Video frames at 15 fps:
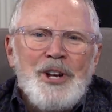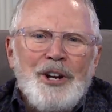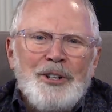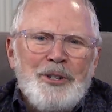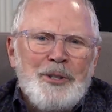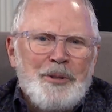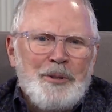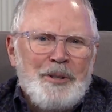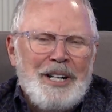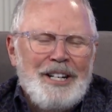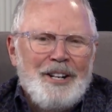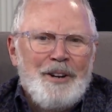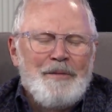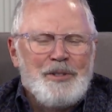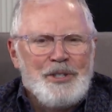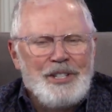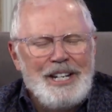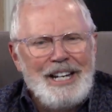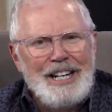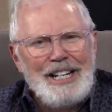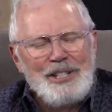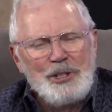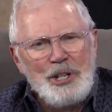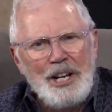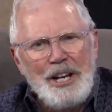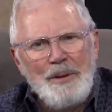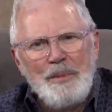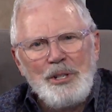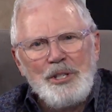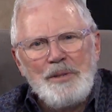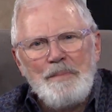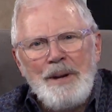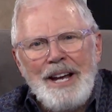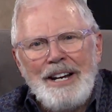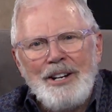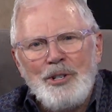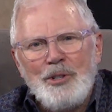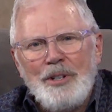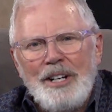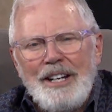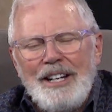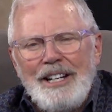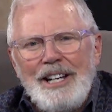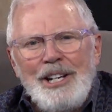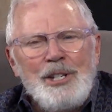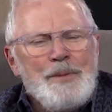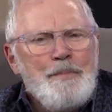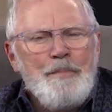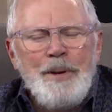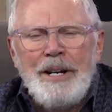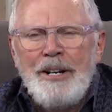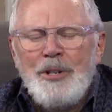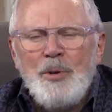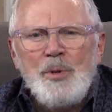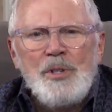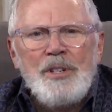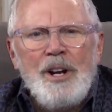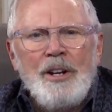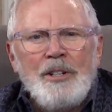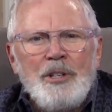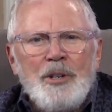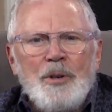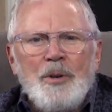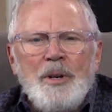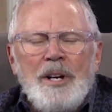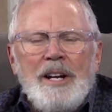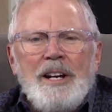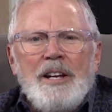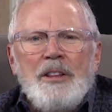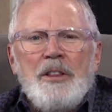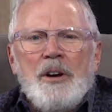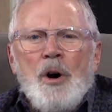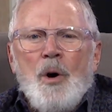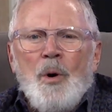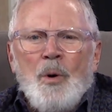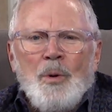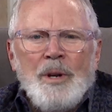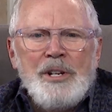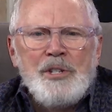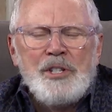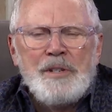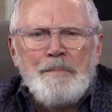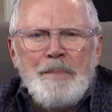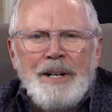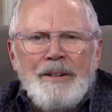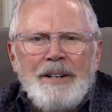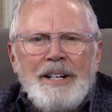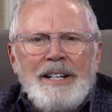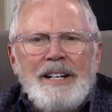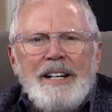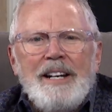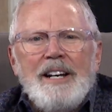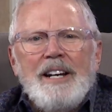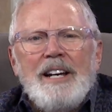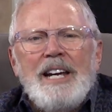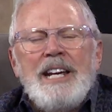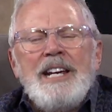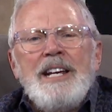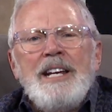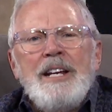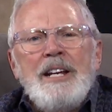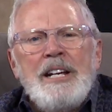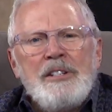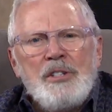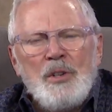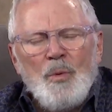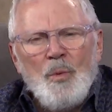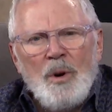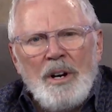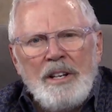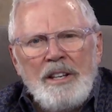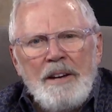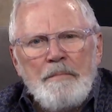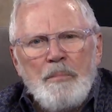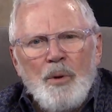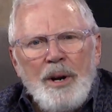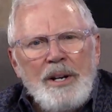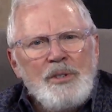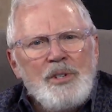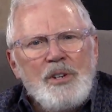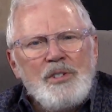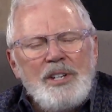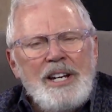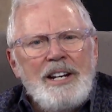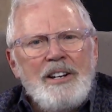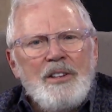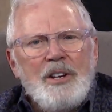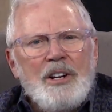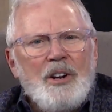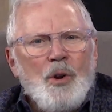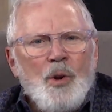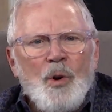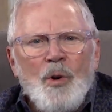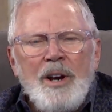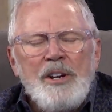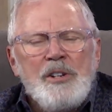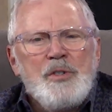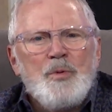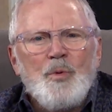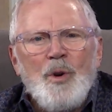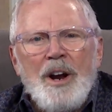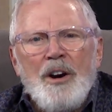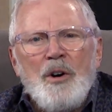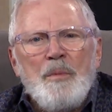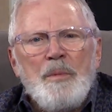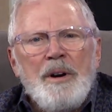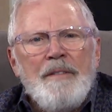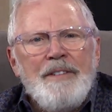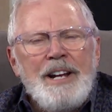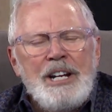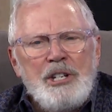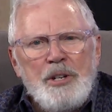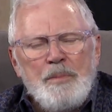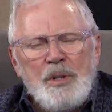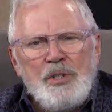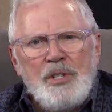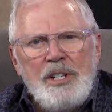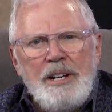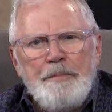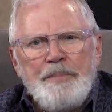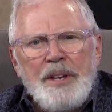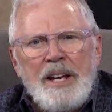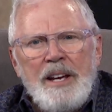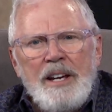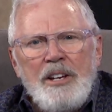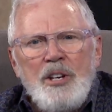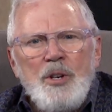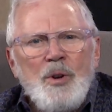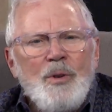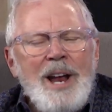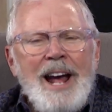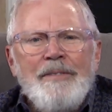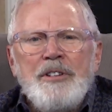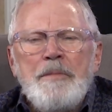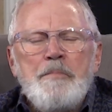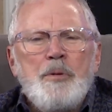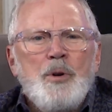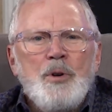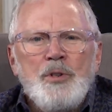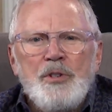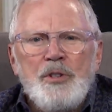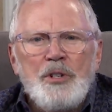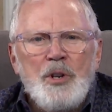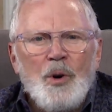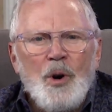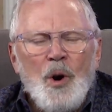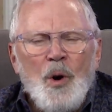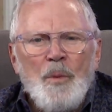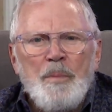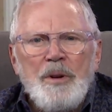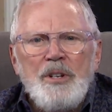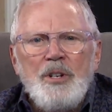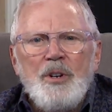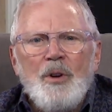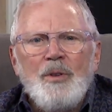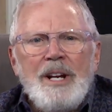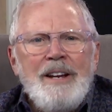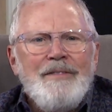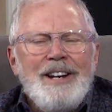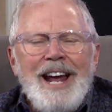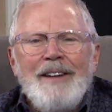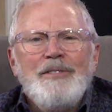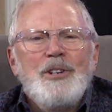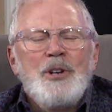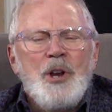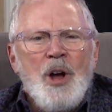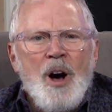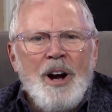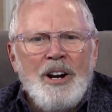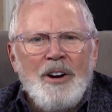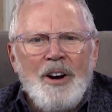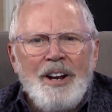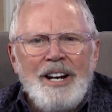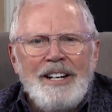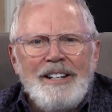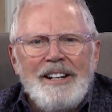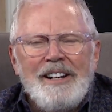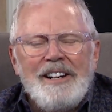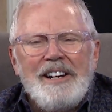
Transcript: Santo, I love saying his name in Spanish. Espíritu Santo, the Holy Spirit. He is the one that brings us into the glorious realm of intimacy. You don't have to push the door open. You don't even have to knock on it.